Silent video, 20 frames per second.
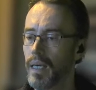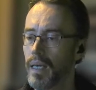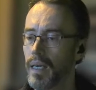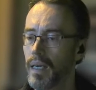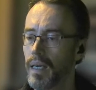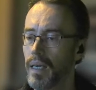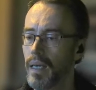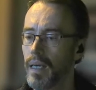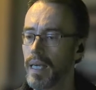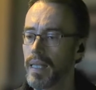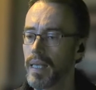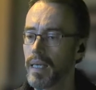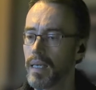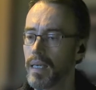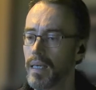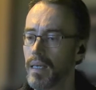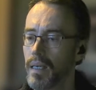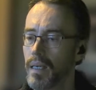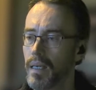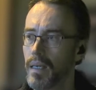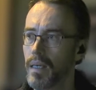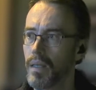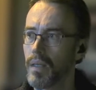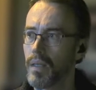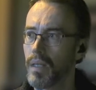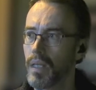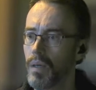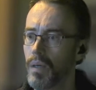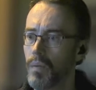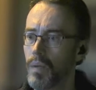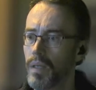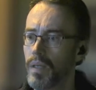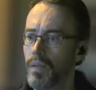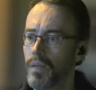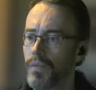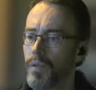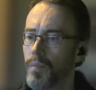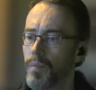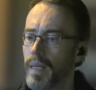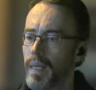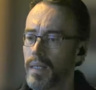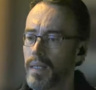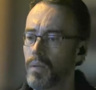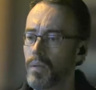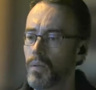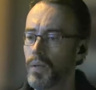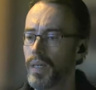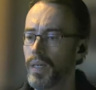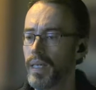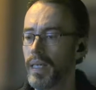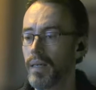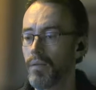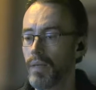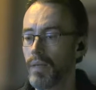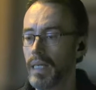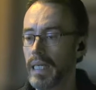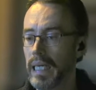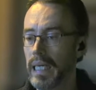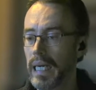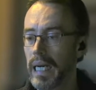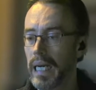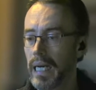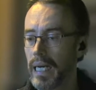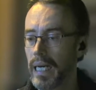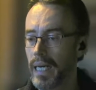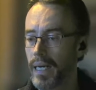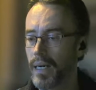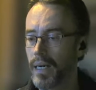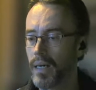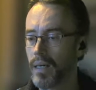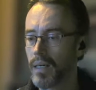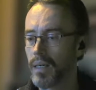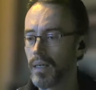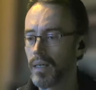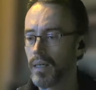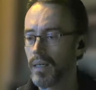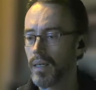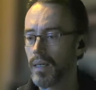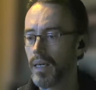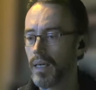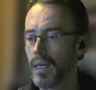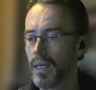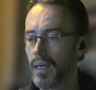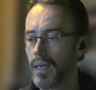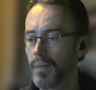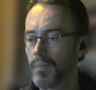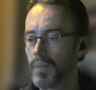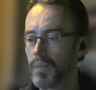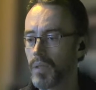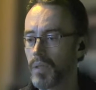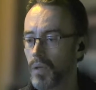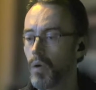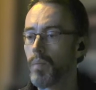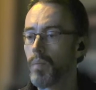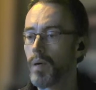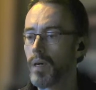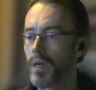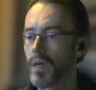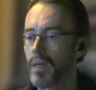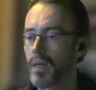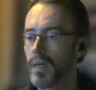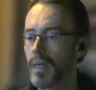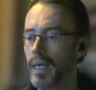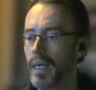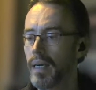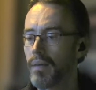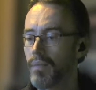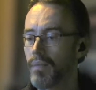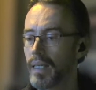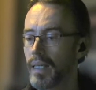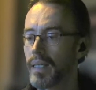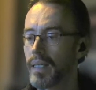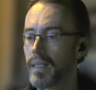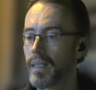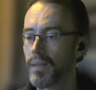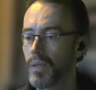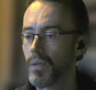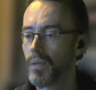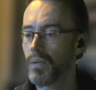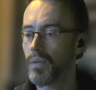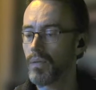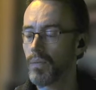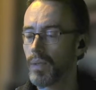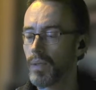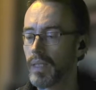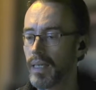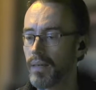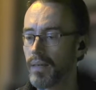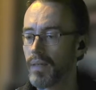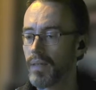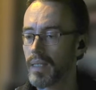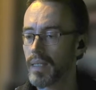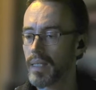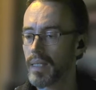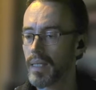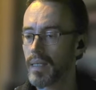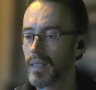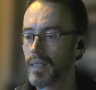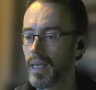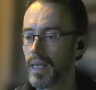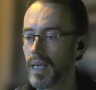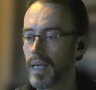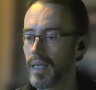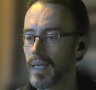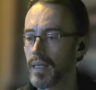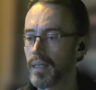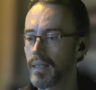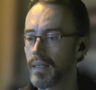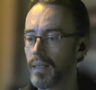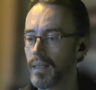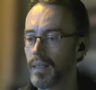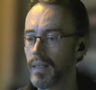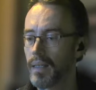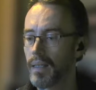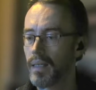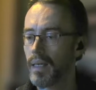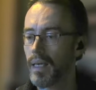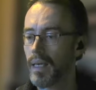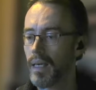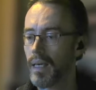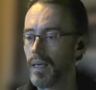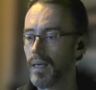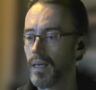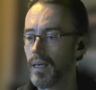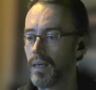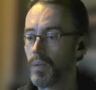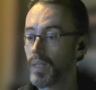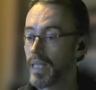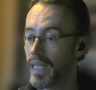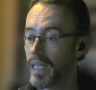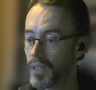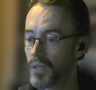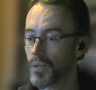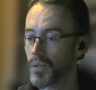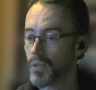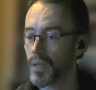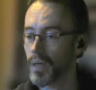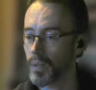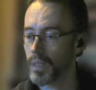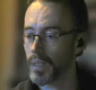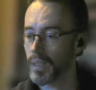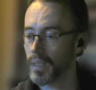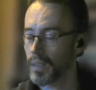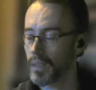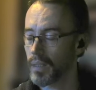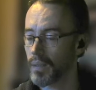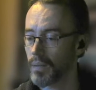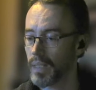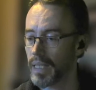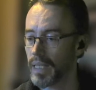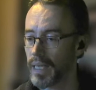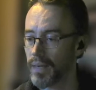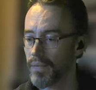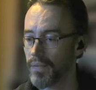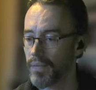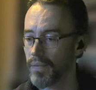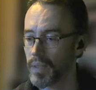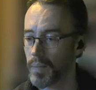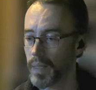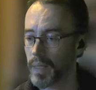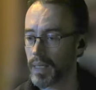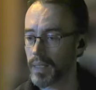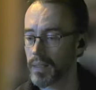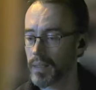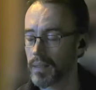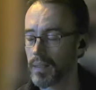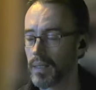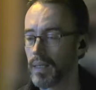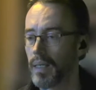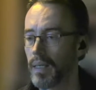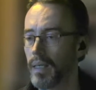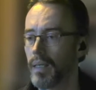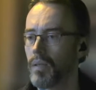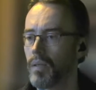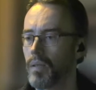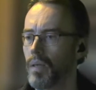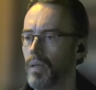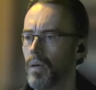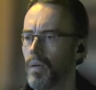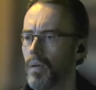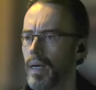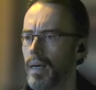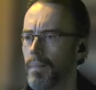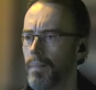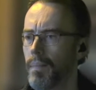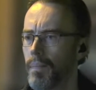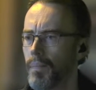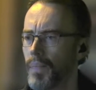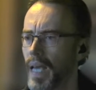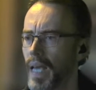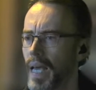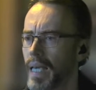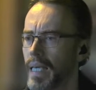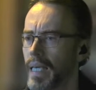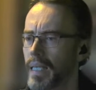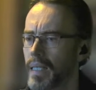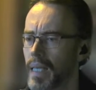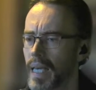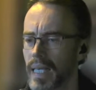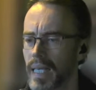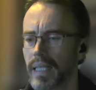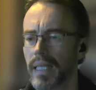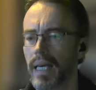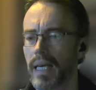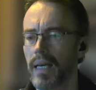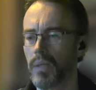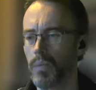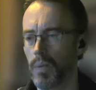I think one of the few places where you can get a really clear, sober and realistic view of what the evidence is and what the issues are with the evidence space. So I think that is what